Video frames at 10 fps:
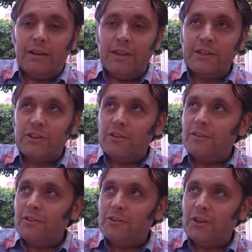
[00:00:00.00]
that's a
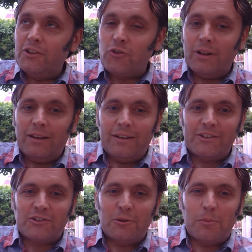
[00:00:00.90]
thunder and
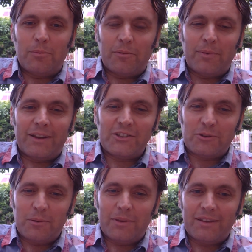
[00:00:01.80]
lightning storm above my head,
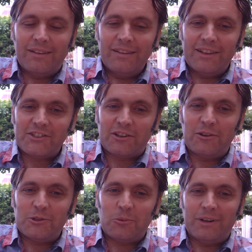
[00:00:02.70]
so that's a cue to